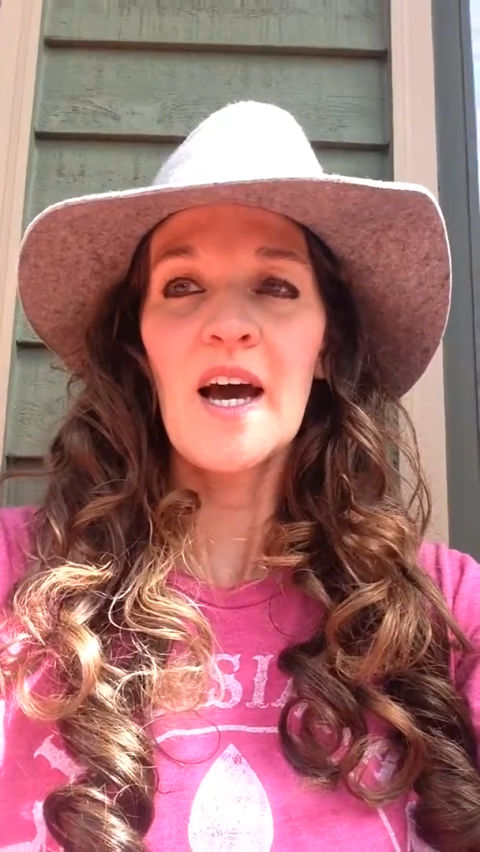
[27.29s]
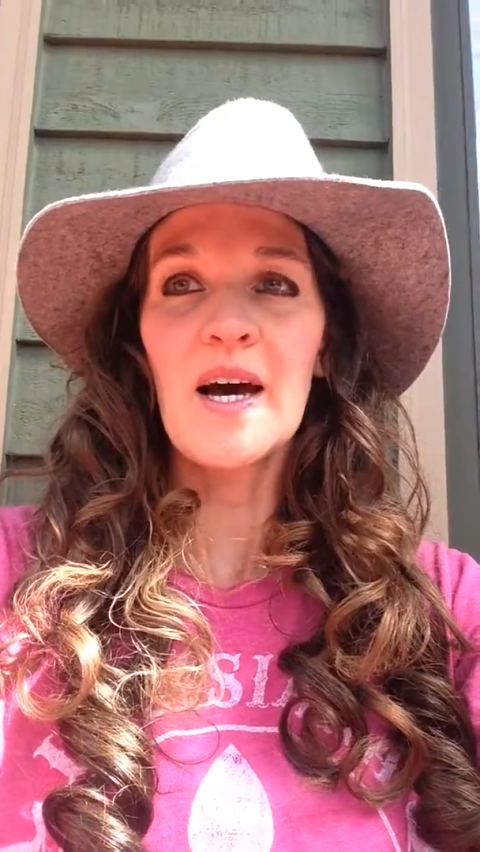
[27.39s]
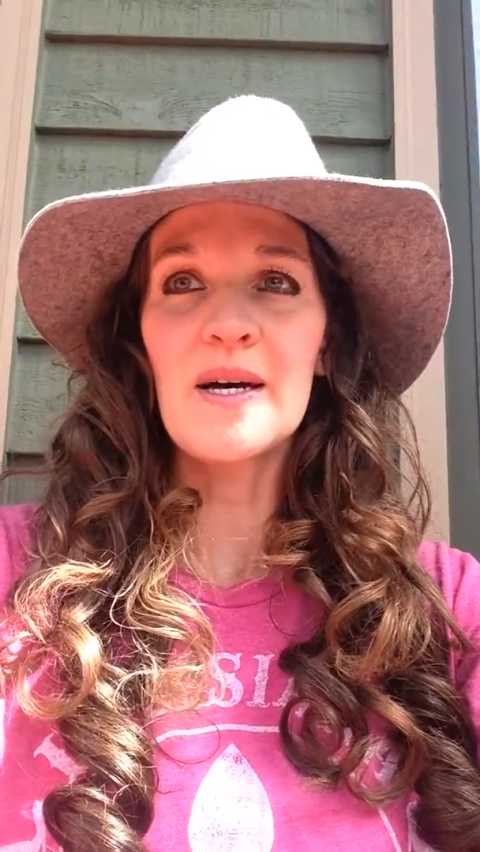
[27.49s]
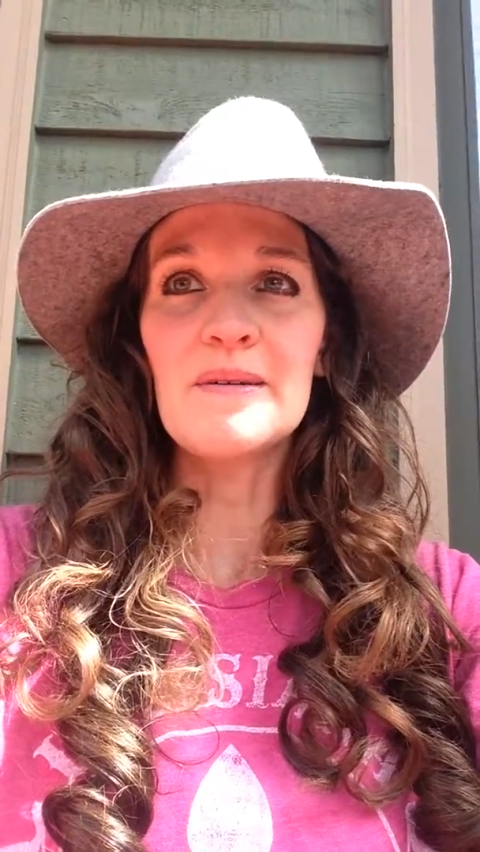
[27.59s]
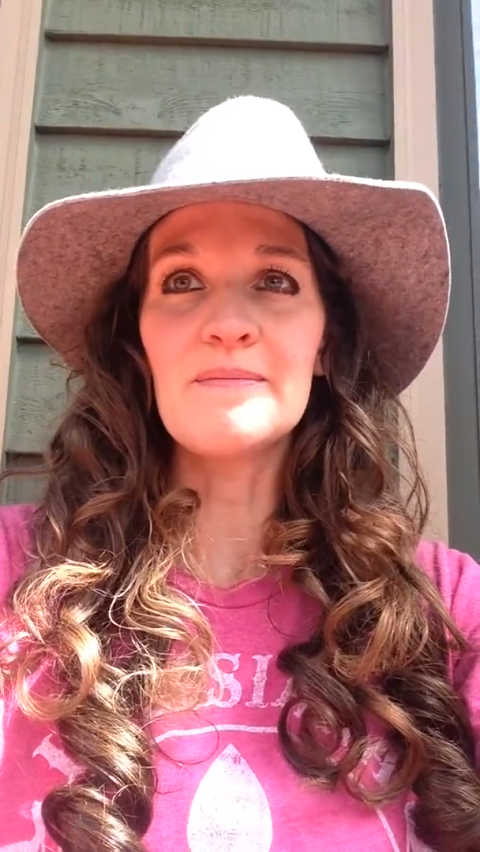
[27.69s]

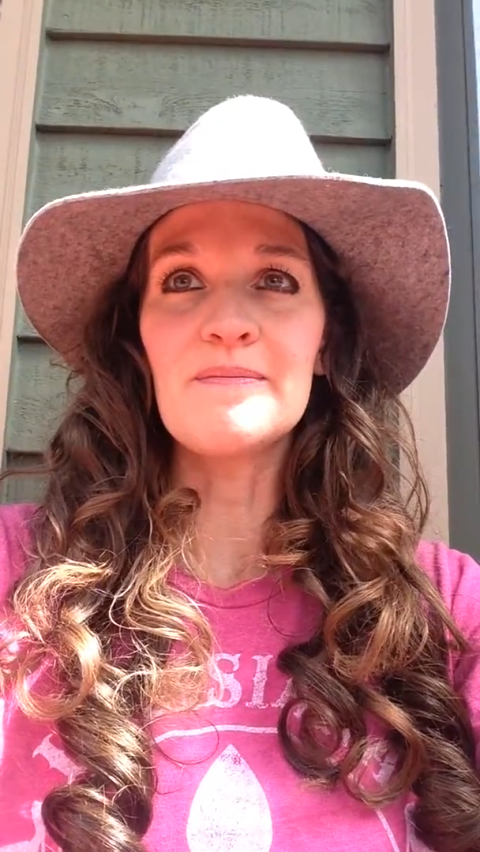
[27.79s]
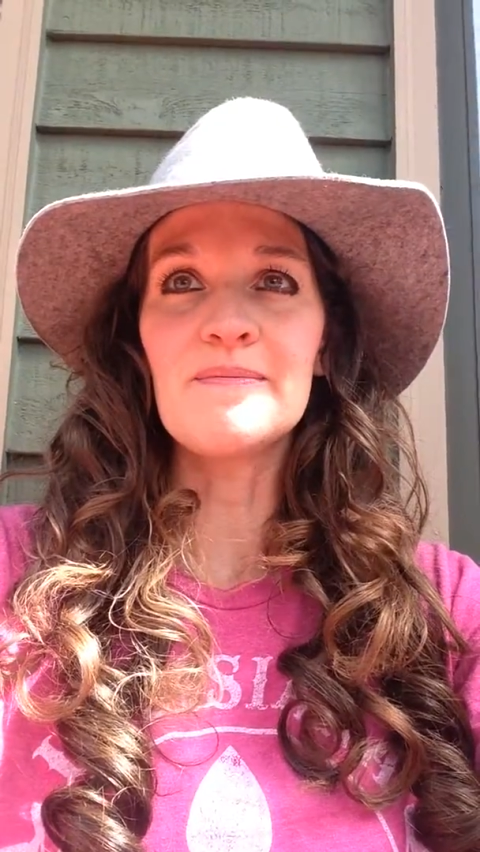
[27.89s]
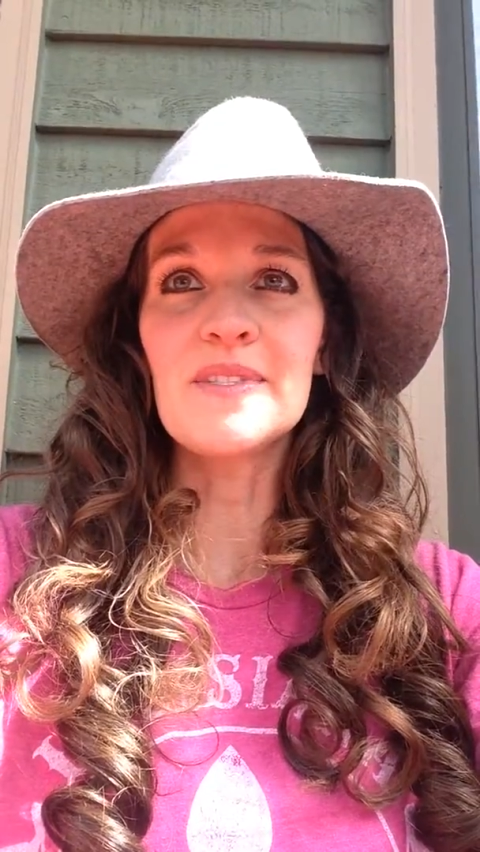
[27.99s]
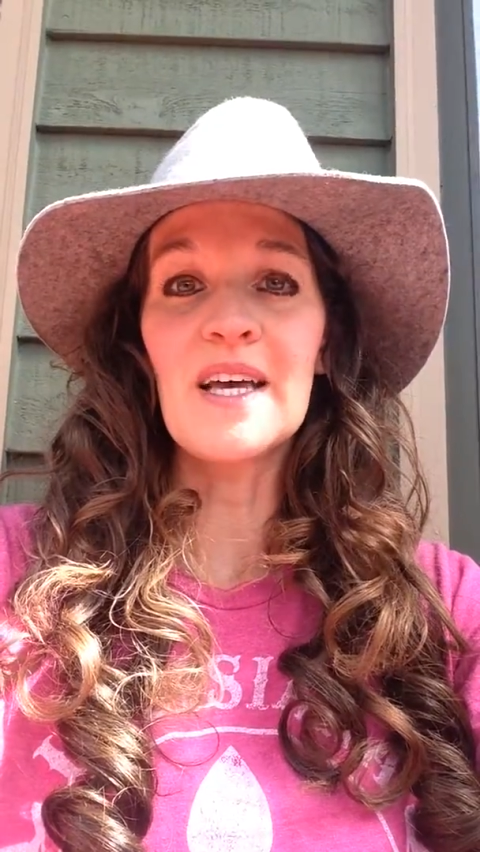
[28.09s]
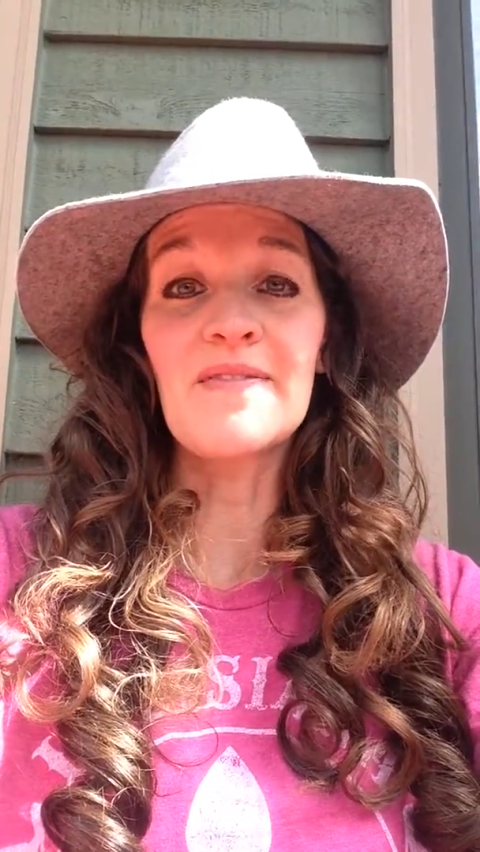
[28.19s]
um,
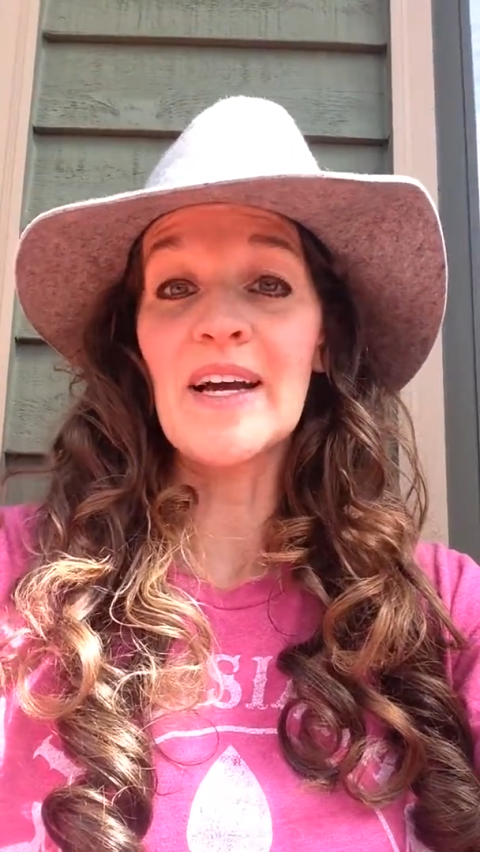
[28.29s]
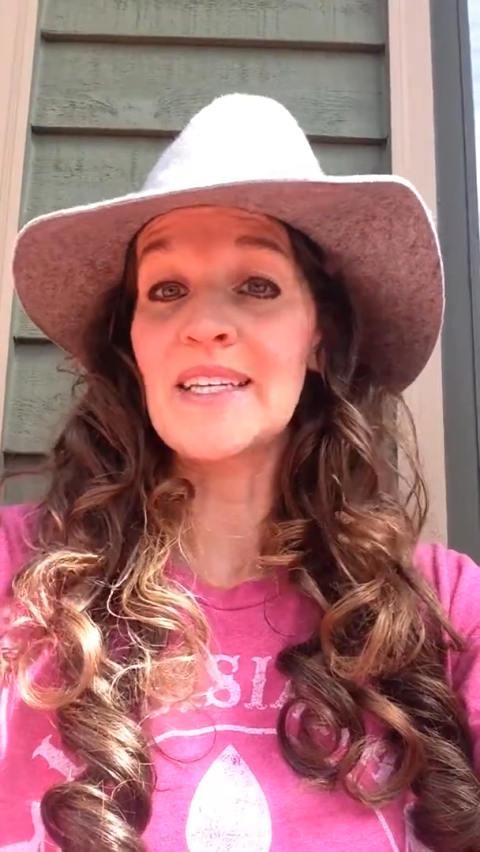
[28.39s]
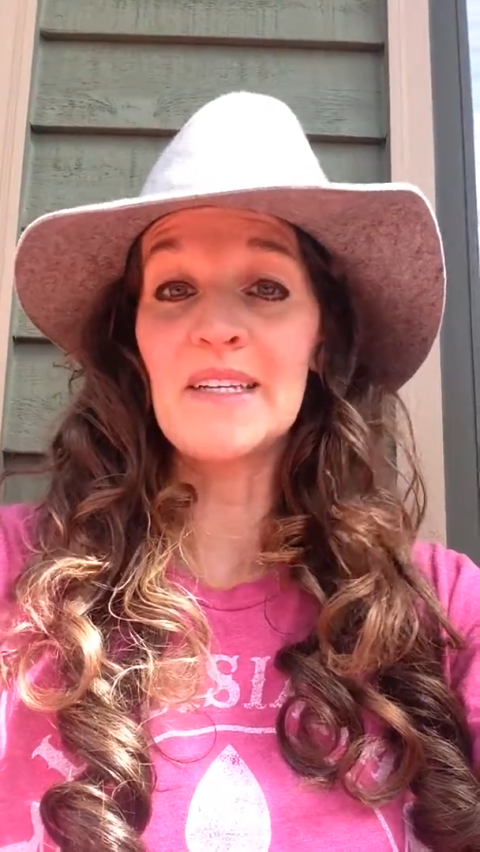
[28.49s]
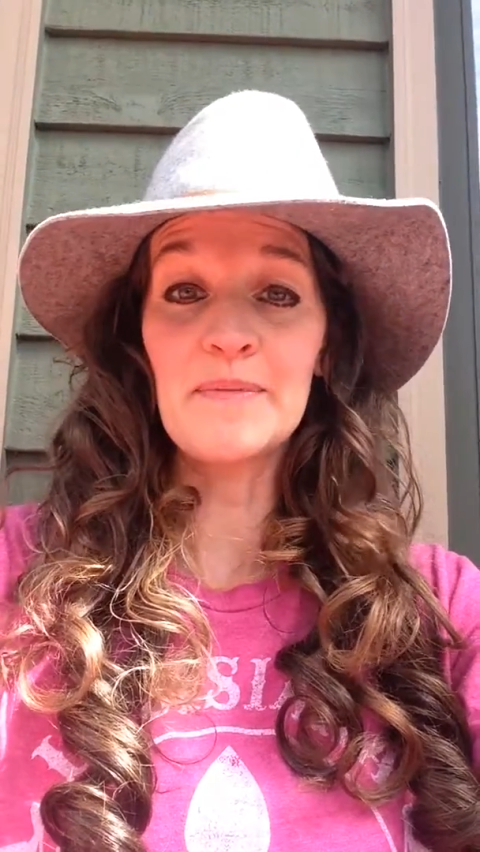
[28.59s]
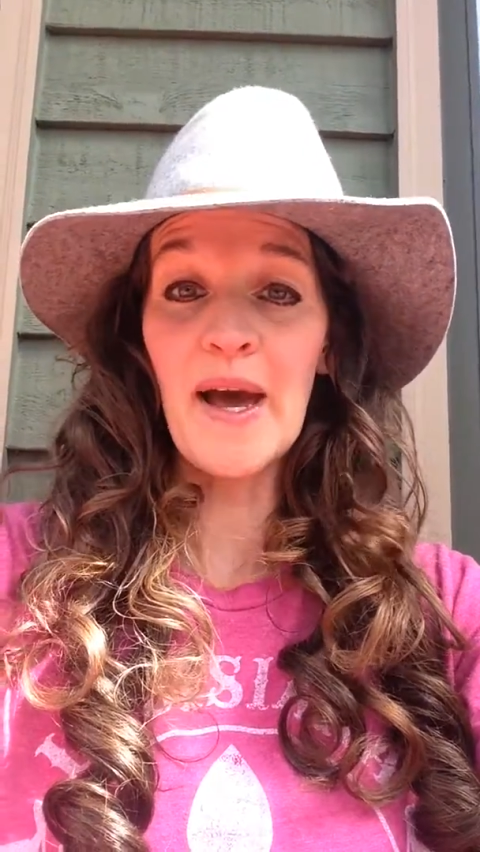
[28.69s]
if I
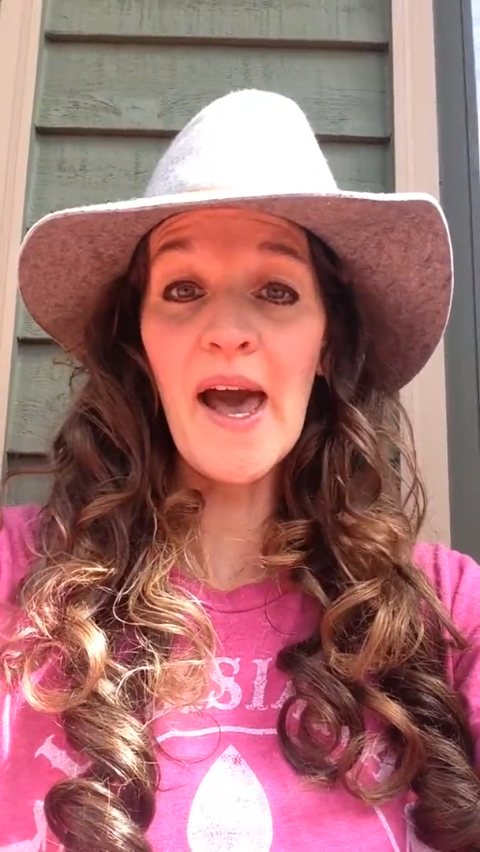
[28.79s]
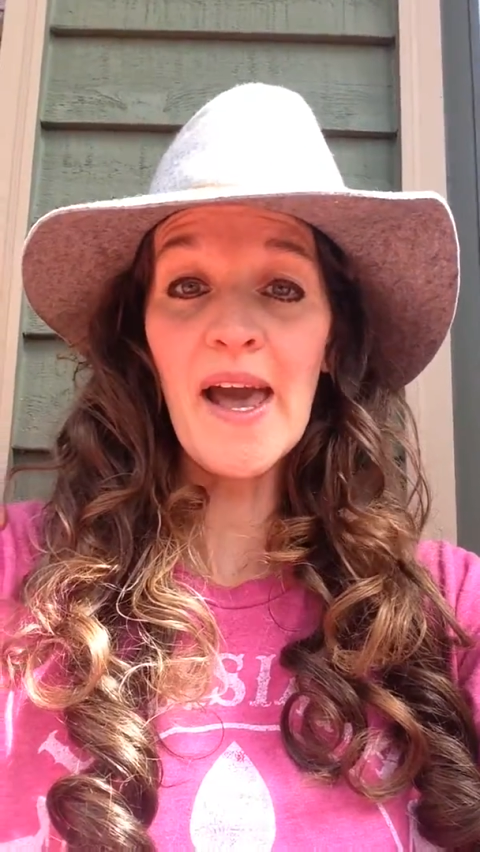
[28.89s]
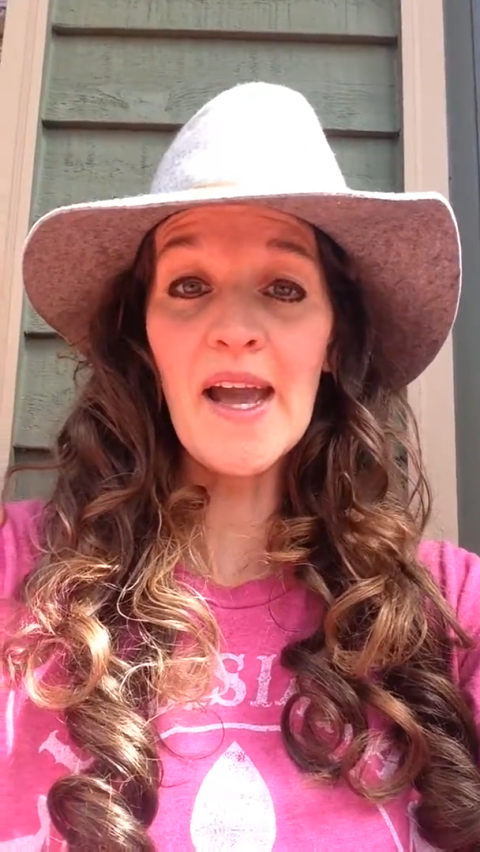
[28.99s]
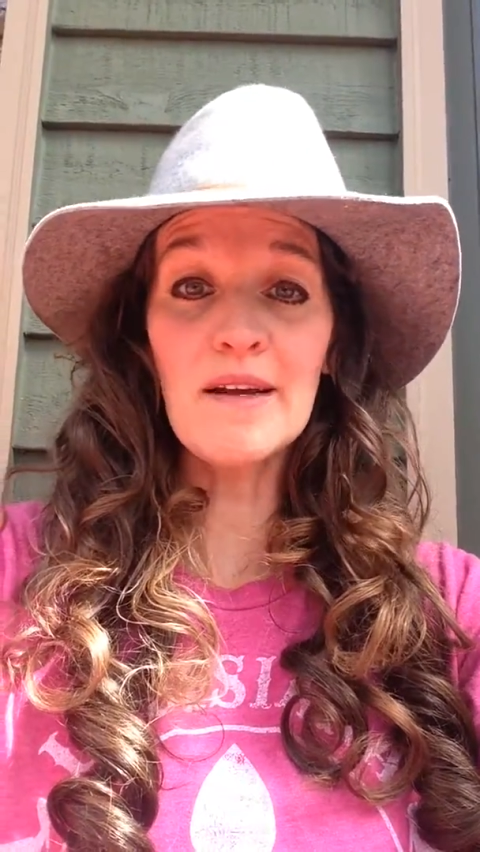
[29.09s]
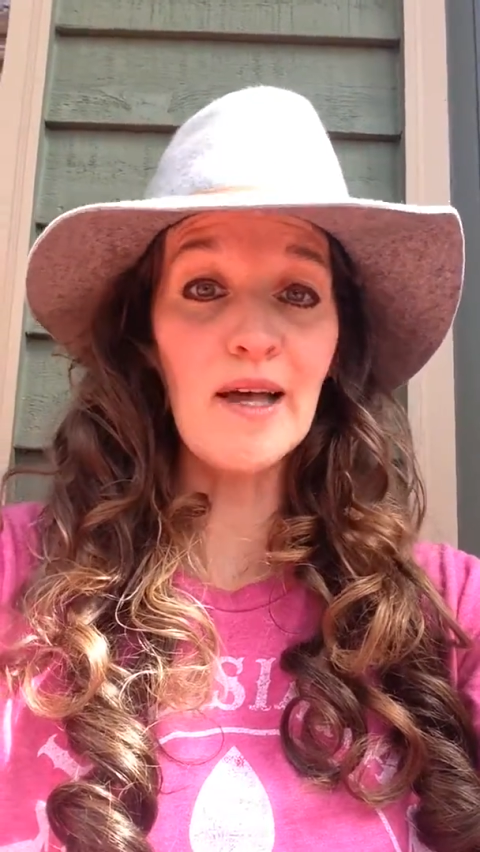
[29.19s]
didn't pay,